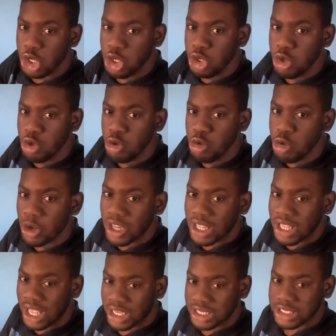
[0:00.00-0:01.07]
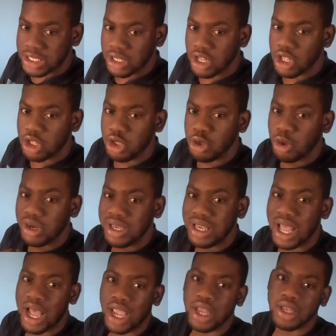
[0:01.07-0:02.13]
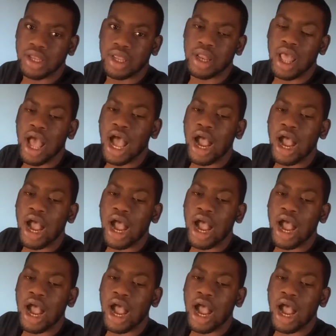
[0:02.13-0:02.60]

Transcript: Newcastle United.